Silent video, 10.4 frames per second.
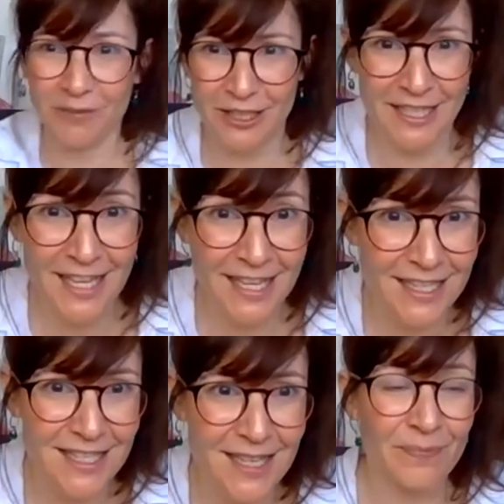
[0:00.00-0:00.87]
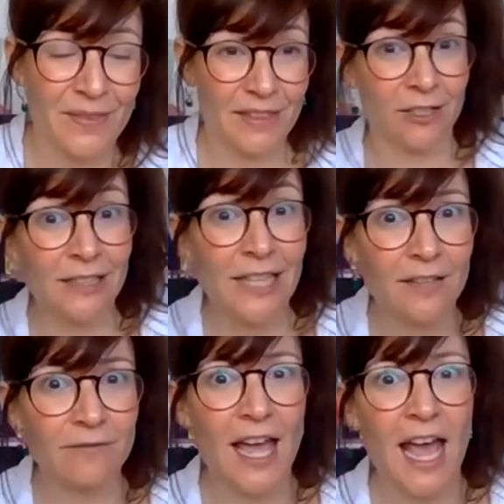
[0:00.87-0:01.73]
wherever it is that you
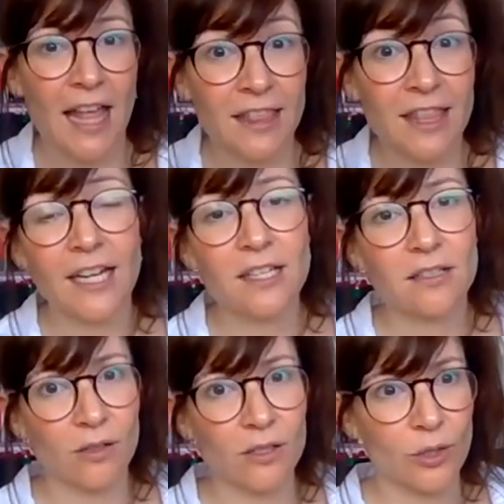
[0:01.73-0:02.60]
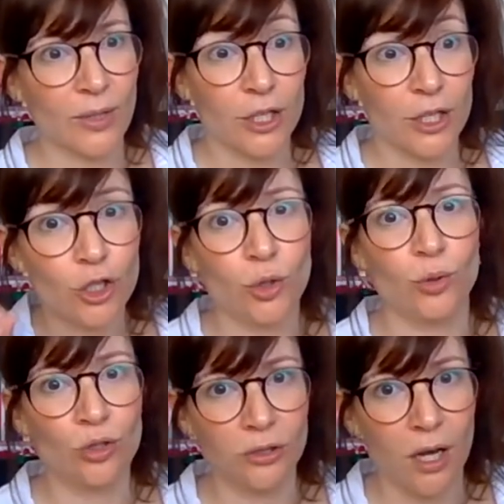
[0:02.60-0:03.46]
live. And that is also a
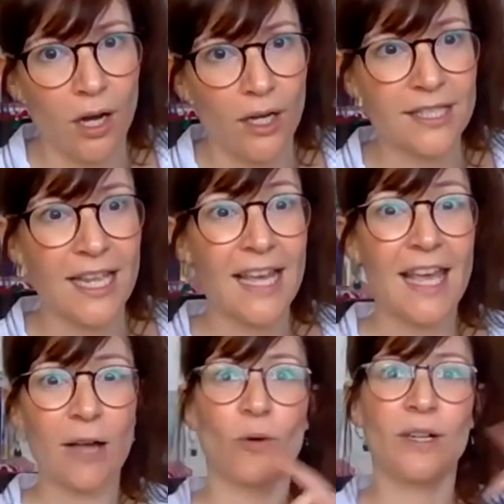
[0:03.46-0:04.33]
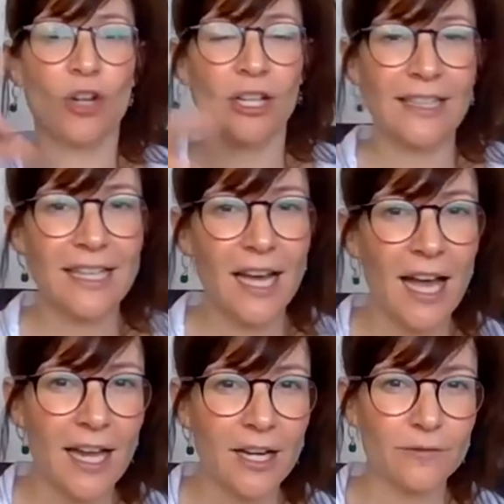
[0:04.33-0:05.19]
huge loss. And when Jacqueline
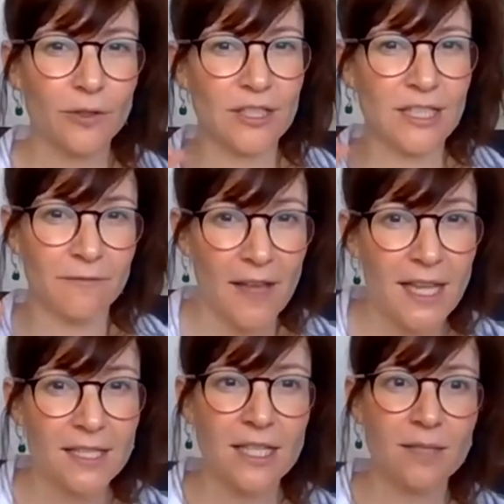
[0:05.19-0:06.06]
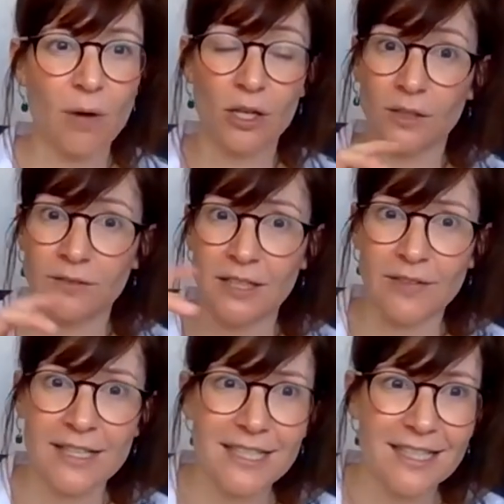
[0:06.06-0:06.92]
Kahanoff defends this model of
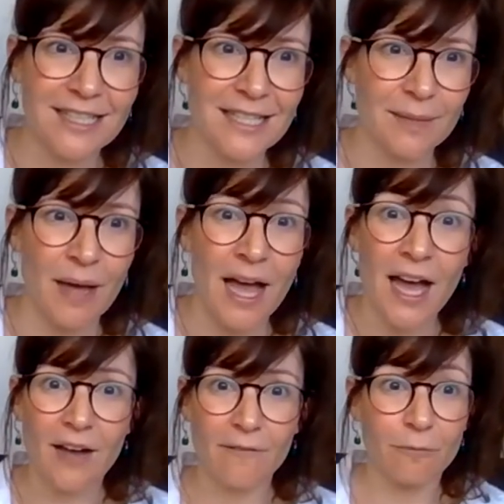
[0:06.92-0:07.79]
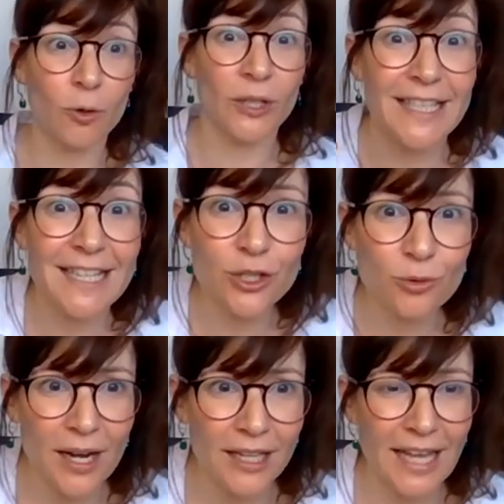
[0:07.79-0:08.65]
Levantinism for
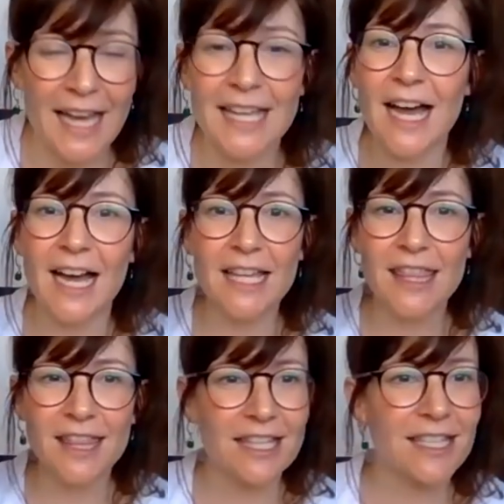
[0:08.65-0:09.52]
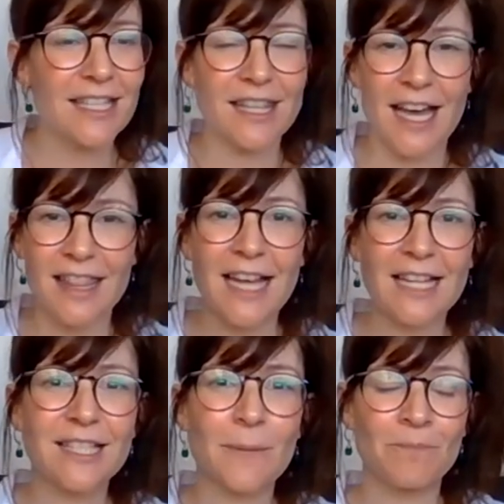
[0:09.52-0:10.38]
Israel, I think
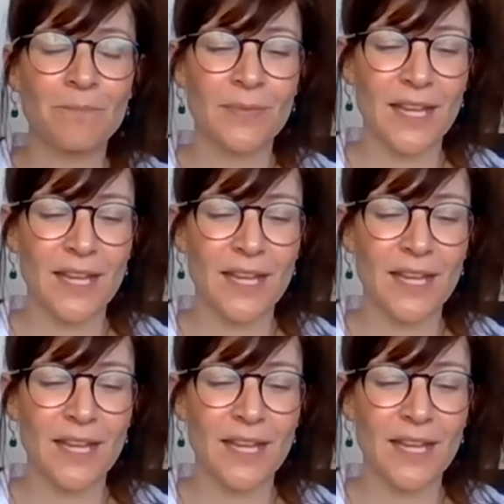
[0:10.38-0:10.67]
that's